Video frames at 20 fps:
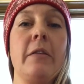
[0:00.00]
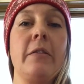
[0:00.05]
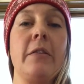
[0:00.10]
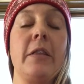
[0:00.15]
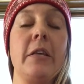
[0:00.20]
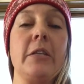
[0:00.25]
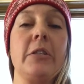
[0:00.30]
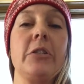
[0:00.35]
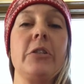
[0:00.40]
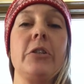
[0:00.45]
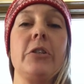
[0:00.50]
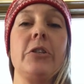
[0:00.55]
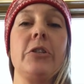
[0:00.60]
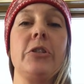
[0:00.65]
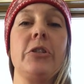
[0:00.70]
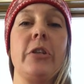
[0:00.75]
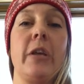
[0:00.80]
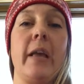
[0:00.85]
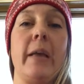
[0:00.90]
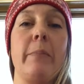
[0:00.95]
this
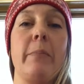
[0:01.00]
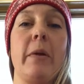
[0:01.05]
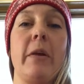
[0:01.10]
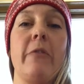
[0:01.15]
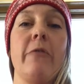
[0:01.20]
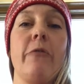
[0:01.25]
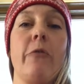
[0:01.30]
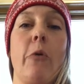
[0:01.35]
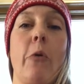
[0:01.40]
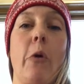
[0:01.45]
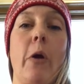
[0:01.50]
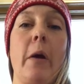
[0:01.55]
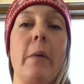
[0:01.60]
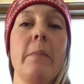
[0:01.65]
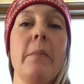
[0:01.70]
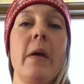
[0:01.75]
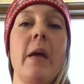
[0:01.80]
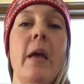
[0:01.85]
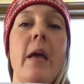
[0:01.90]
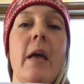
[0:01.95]
shape and form.